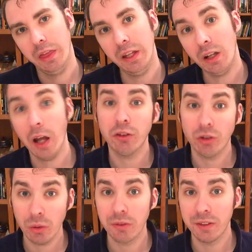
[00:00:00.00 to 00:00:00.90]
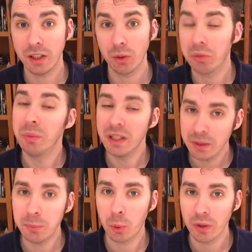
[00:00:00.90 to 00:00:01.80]
Then I show the video of me
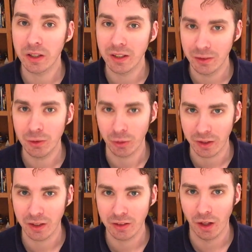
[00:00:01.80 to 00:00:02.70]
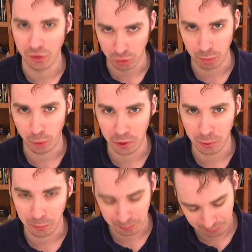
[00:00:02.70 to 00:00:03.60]
importing into Cricut 2.0.